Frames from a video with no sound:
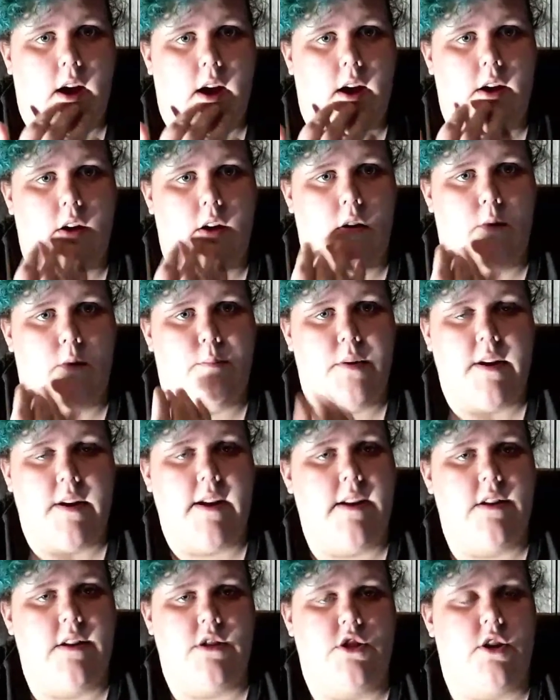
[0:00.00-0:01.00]
I don't know, put
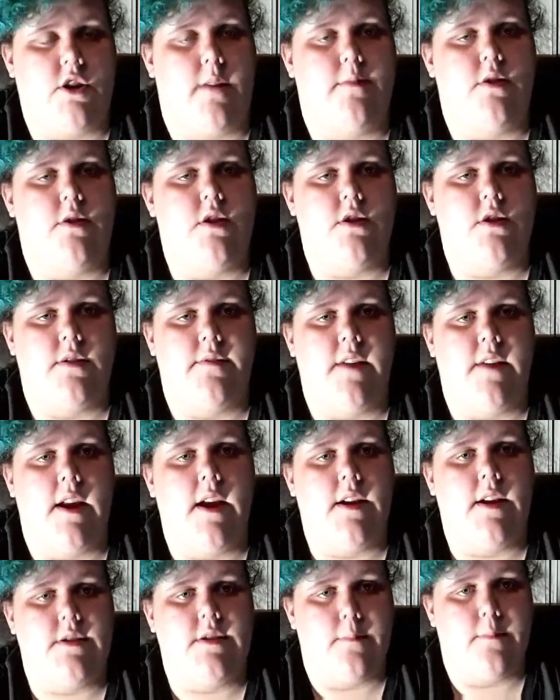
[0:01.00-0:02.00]
it in the description or something,
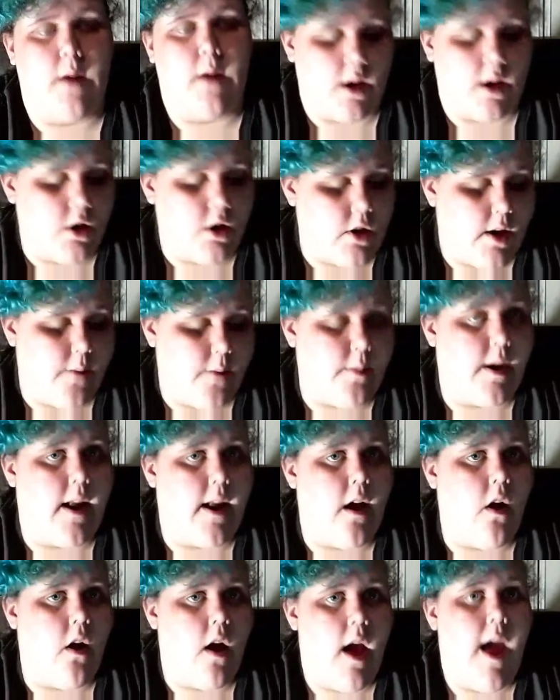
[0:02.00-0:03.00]
because I'm not going to look it up right
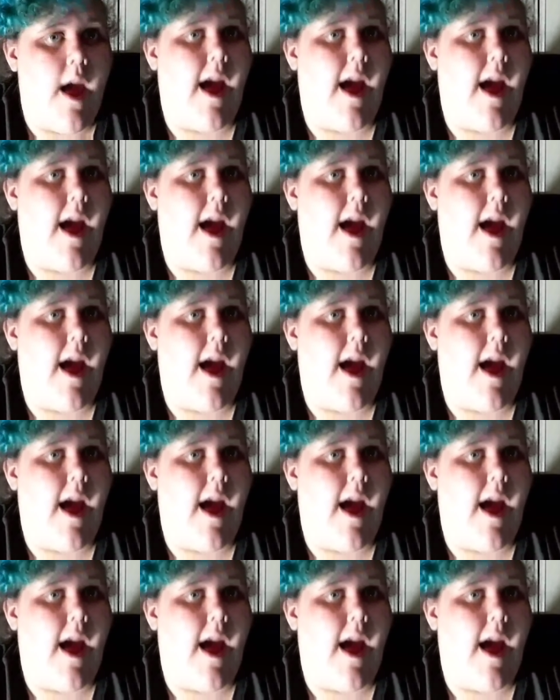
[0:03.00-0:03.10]
now.